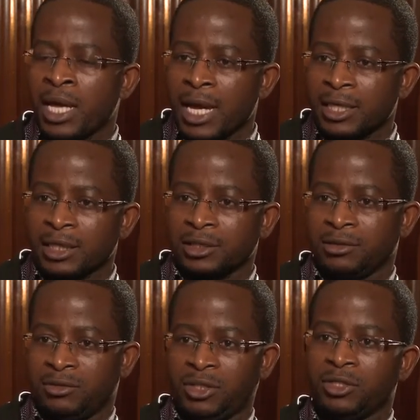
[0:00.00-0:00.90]
And that,
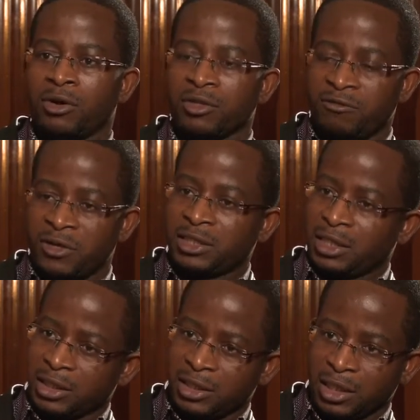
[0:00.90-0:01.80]
you know, the fact
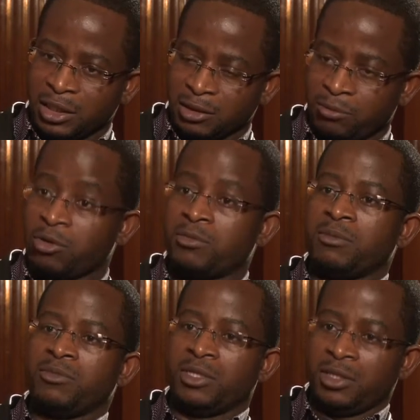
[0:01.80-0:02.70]
that there is a
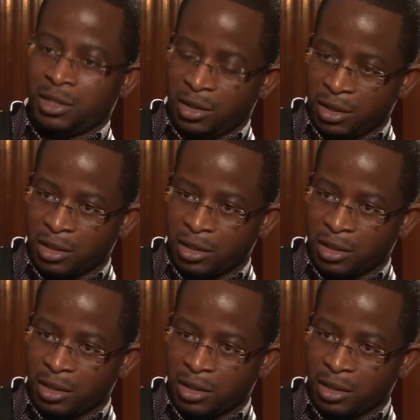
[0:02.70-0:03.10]
problem in